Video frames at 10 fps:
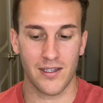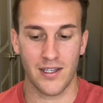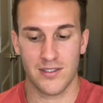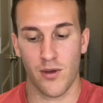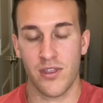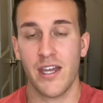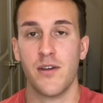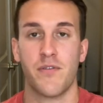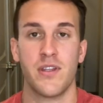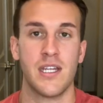so thank you
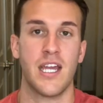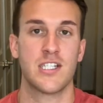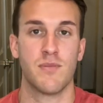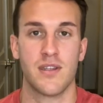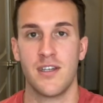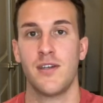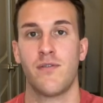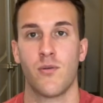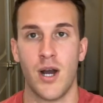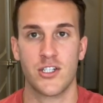for the engagement. Thank you
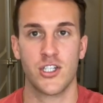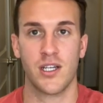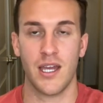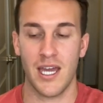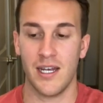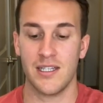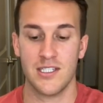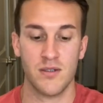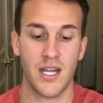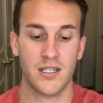for watching. And
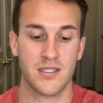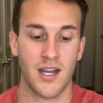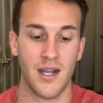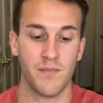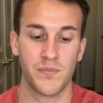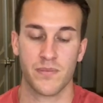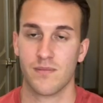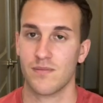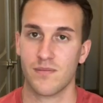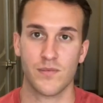until next time,
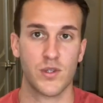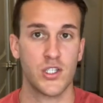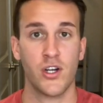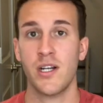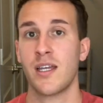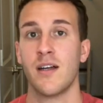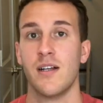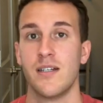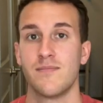you're gonna kill it.